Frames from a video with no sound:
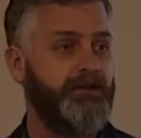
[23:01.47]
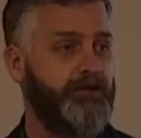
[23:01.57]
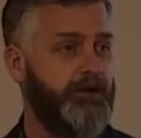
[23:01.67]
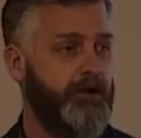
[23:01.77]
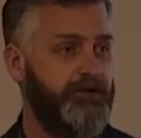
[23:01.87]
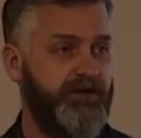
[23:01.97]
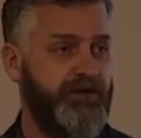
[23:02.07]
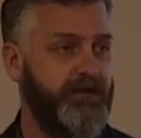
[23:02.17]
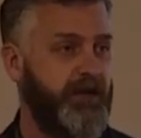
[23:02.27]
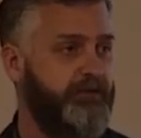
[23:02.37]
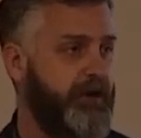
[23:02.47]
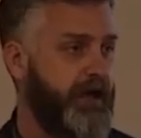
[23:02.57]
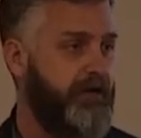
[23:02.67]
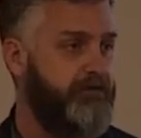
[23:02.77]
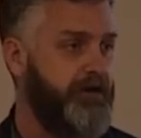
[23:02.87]
in hers and can never
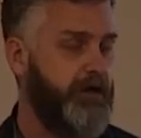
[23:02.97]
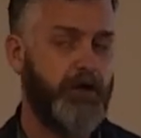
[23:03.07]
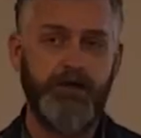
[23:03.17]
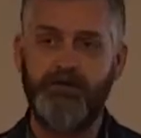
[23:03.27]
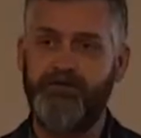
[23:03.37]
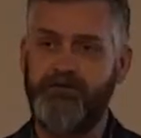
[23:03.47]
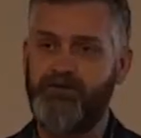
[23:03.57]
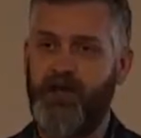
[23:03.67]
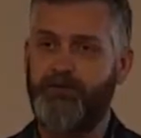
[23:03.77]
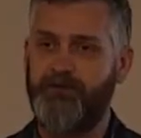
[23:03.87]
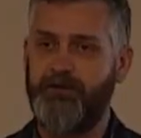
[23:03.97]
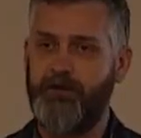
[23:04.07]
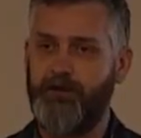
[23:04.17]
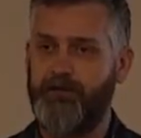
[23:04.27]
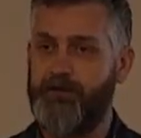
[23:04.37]
have the earnings and job
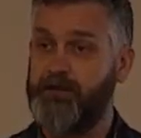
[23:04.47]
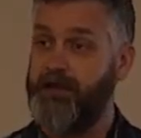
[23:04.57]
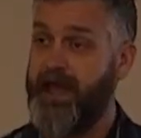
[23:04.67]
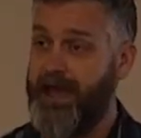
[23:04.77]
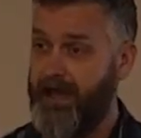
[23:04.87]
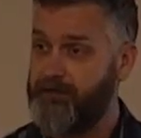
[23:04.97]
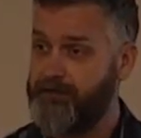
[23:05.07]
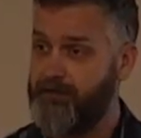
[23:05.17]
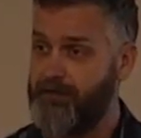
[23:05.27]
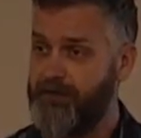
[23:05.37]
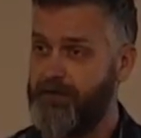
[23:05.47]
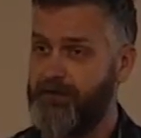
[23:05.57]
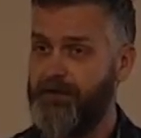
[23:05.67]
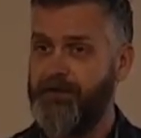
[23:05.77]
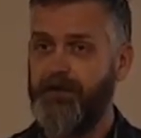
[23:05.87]
security that he has.
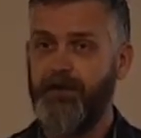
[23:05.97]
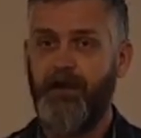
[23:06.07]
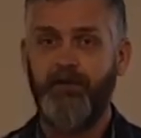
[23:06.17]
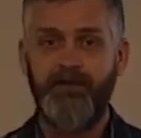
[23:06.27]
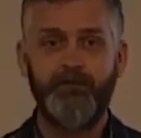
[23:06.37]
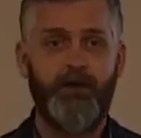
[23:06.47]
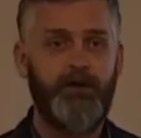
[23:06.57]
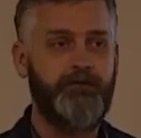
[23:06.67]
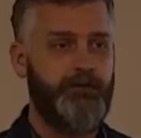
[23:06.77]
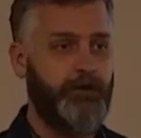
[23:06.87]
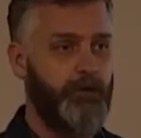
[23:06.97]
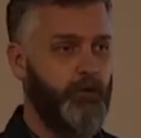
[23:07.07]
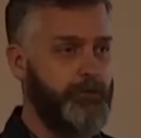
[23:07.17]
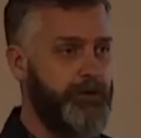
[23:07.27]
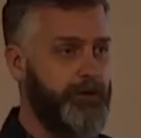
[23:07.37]
And then he marries a younger
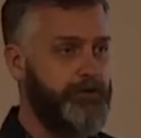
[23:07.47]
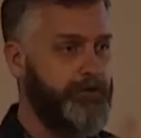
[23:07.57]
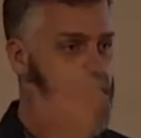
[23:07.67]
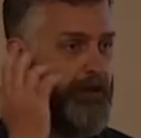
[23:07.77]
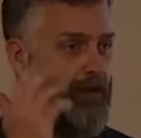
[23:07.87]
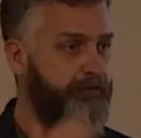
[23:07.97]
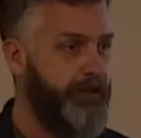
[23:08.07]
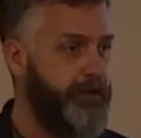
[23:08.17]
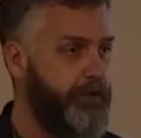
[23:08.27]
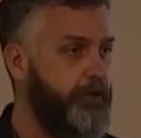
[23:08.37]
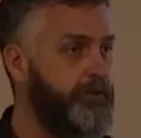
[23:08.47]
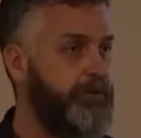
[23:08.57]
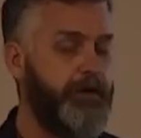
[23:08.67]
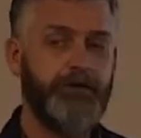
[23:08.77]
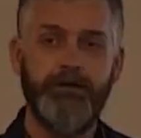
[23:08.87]
woman and off they go,
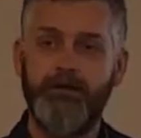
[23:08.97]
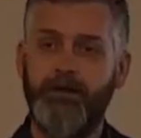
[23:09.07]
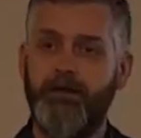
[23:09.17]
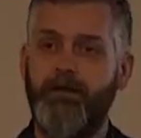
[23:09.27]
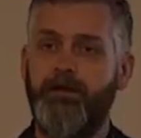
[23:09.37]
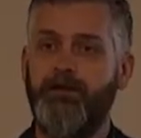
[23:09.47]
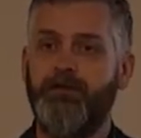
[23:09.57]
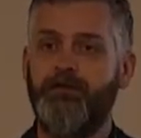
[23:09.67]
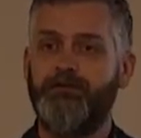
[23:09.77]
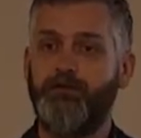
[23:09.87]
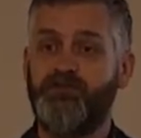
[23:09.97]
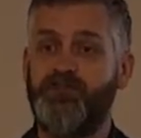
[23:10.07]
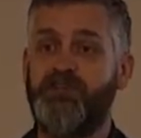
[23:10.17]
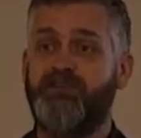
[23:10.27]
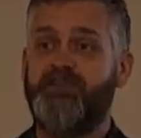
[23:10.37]
right? So
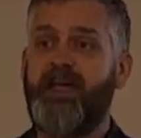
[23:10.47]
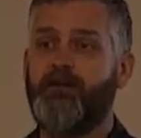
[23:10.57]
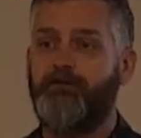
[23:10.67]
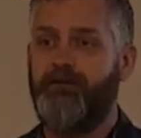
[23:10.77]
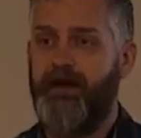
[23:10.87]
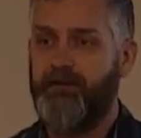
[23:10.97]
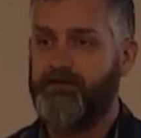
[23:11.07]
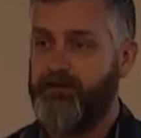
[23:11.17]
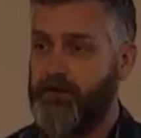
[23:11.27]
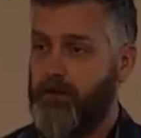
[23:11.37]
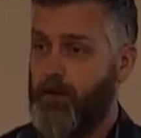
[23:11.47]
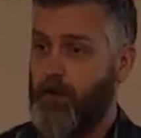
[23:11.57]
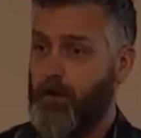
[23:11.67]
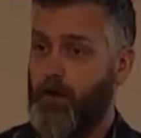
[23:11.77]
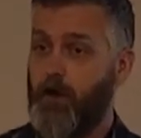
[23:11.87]
she sacrificed
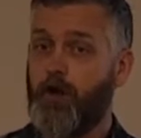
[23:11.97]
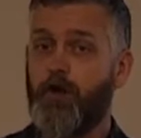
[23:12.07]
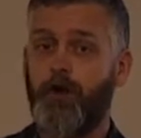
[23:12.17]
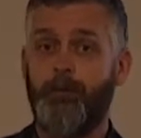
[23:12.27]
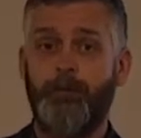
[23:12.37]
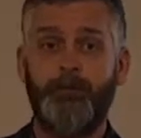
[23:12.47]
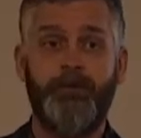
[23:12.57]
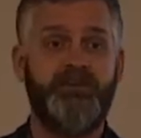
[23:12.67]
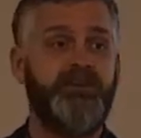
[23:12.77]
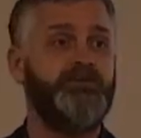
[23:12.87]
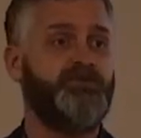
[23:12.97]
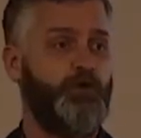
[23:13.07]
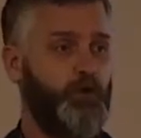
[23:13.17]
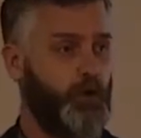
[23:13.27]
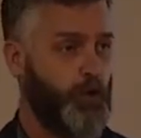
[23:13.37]
her
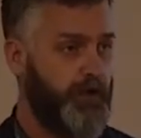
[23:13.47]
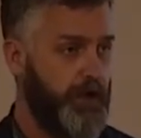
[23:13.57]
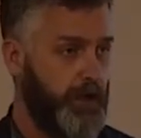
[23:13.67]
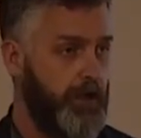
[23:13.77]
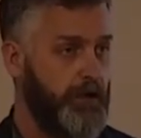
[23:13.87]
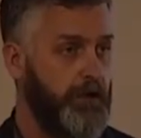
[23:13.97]
potential career